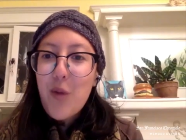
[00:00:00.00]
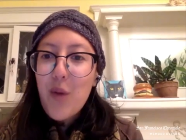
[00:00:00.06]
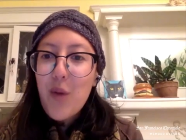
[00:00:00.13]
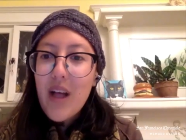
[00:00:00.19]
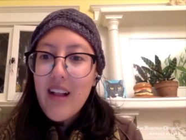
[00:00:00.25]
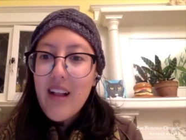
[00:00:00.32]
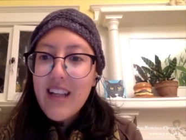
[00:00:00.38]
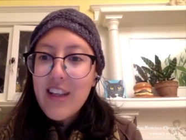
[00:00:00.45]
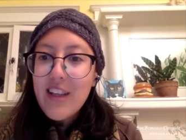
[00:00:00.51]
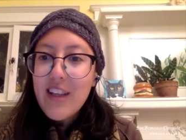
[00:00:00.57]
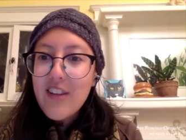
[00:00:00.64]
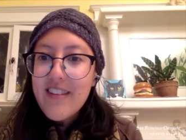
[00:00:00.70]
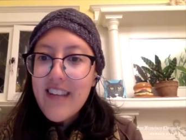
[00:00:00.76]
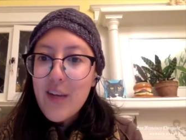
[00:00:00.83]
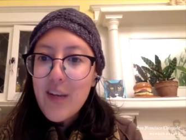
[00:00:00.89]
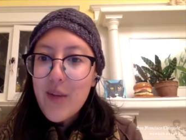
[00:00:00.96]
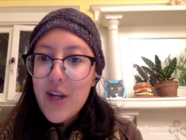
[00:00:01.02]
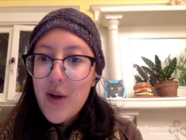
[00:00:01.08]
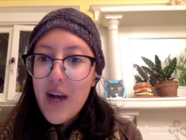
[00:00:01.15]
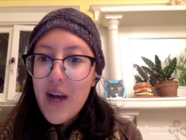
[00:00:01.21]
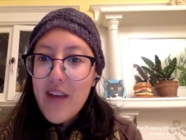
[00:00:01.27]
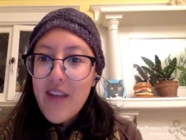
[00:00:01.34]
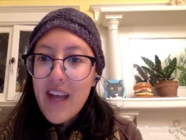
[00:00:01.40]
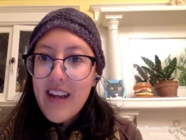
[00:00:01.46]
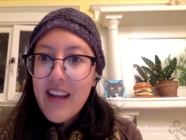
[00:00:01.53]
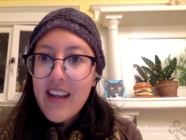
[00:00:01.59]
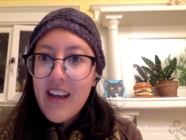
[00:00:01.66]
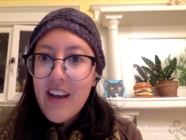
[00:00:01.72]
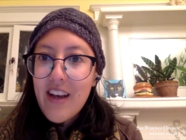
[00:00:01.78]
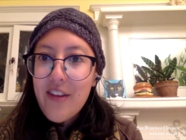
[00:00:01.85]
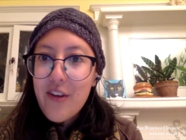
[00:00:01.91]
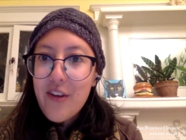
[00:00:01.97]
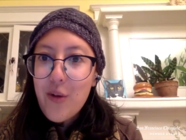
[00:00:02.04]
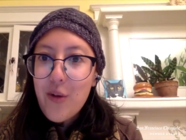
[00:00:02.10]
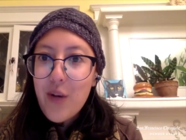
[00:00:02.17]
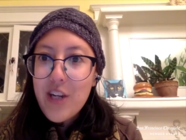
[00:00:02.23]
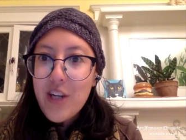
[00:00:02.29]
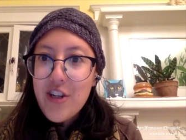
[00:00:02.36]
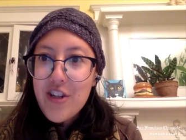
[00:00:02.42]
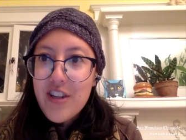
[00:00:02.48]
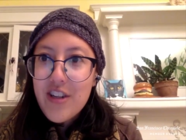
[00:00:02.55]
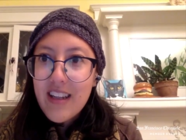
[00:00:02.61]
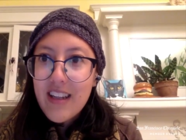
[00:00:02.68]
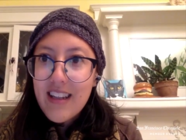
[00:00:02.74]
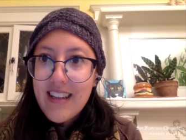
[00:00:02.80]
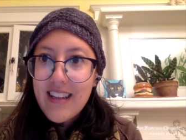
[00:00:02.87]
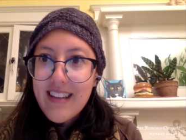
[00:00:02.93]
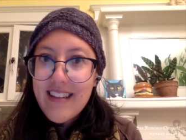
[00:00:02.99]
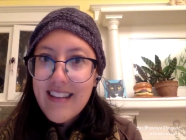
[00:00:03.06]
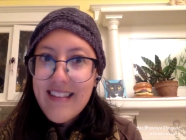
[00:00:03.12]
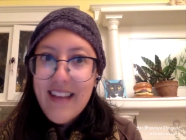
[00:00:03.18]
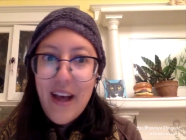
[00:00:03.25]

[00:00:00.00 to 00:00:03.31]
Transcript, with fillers: well, it looks like we don't have any other questions.